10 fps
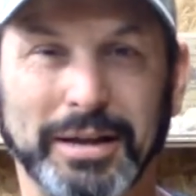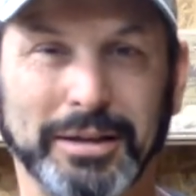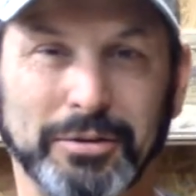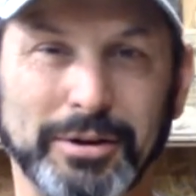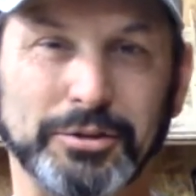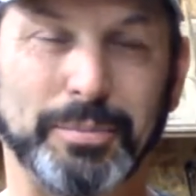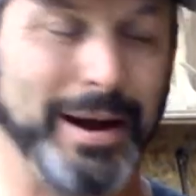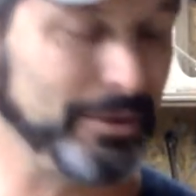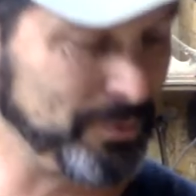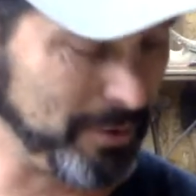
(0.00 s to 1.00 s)
get the rest of the
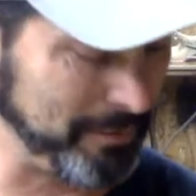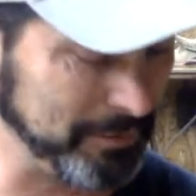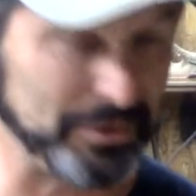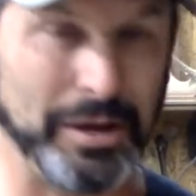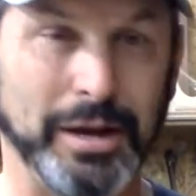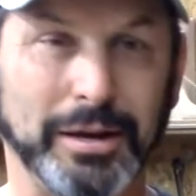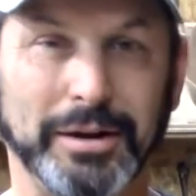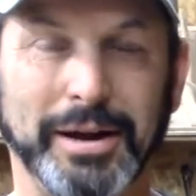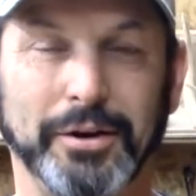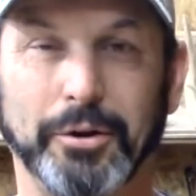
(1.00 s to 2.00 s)
brass tore off this thing, get
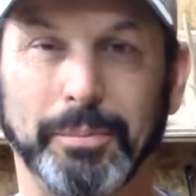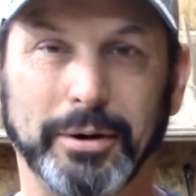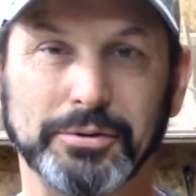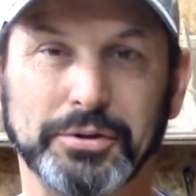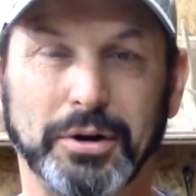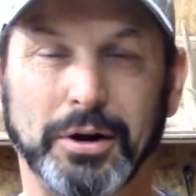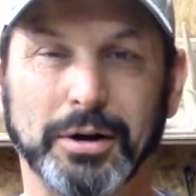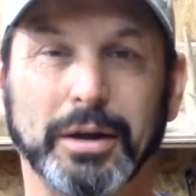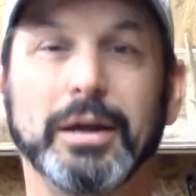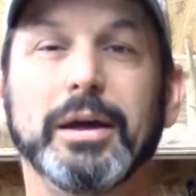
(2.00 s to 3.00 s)
it down to a bare
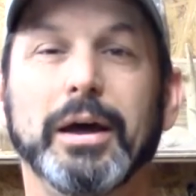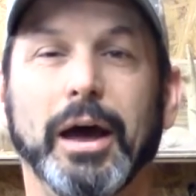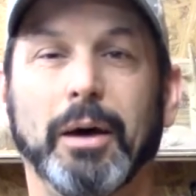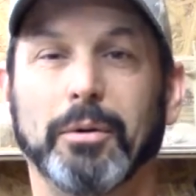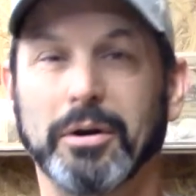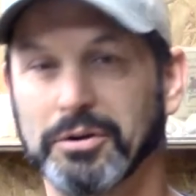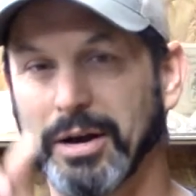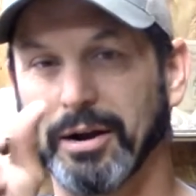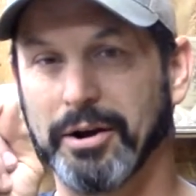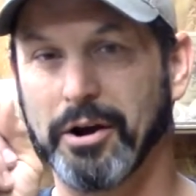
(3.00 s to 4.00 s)
stock. Uh, we're going to
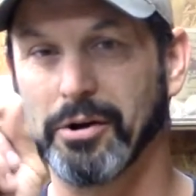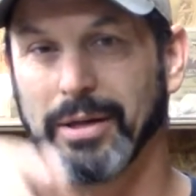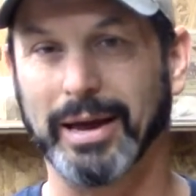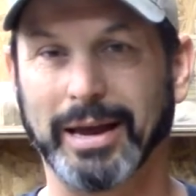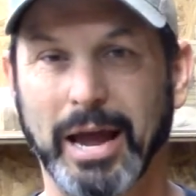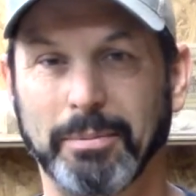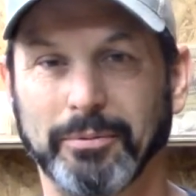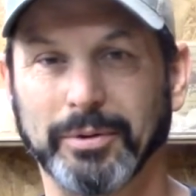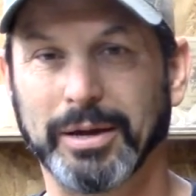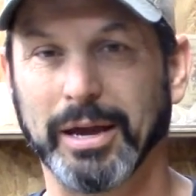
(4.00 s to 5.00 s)
try to narrow that gap
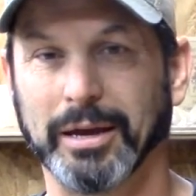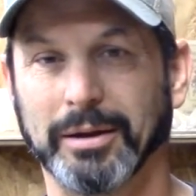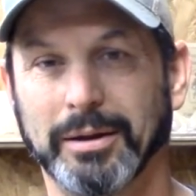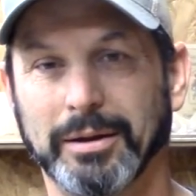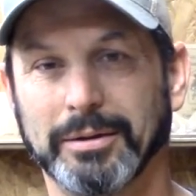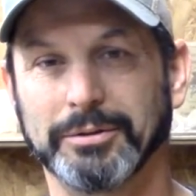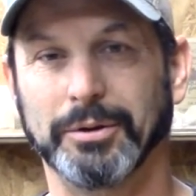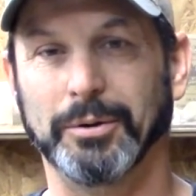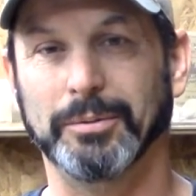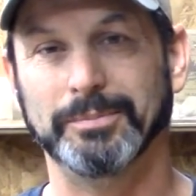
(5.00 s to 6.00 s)
if we can.
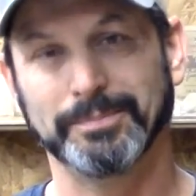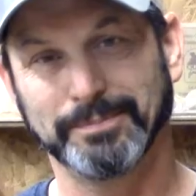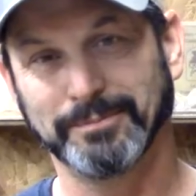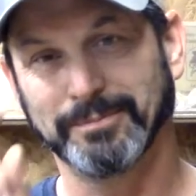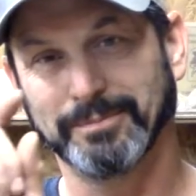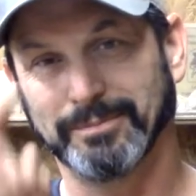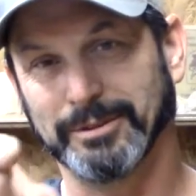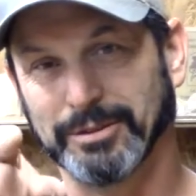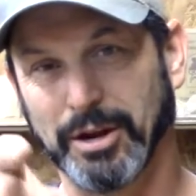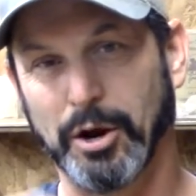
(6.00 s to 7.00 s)
So
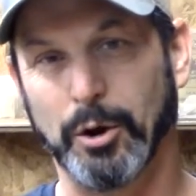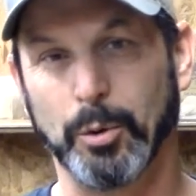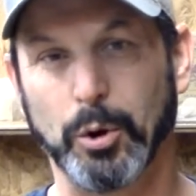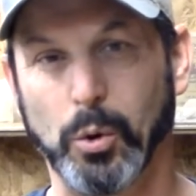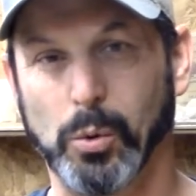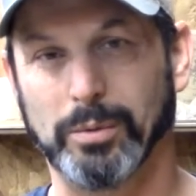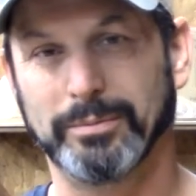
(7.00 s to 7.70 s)
here we go.